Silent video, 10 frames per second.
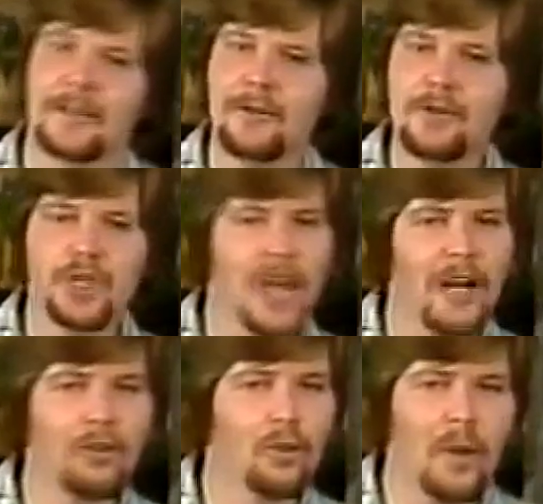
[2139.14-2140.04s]
You
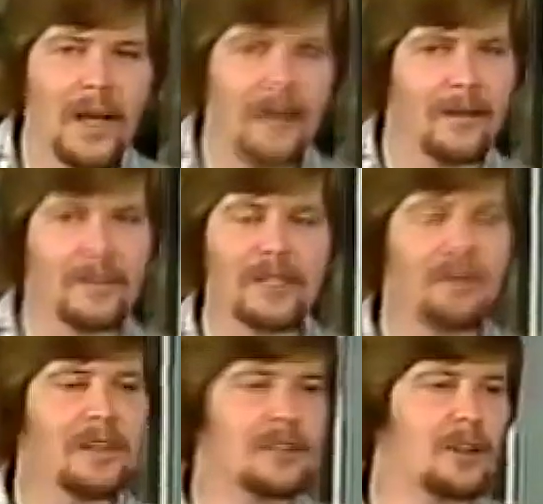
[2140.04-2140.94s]
shall dwell
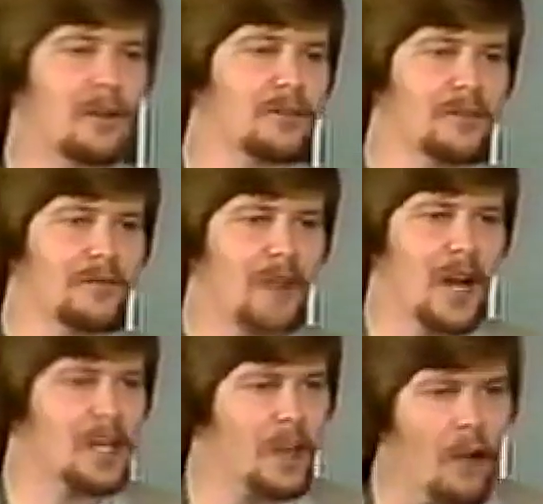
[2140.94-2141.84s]
between the shoulders of
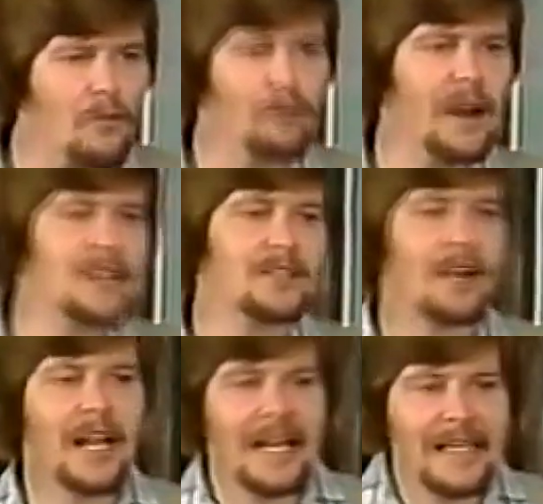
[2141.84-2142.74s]
God. Don't
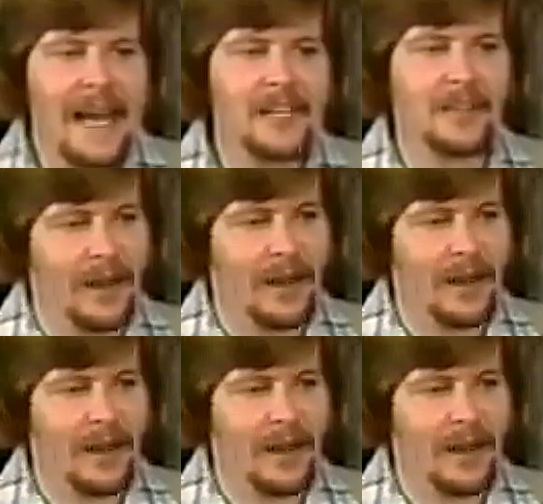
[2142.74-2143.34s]
wrestle, nestle.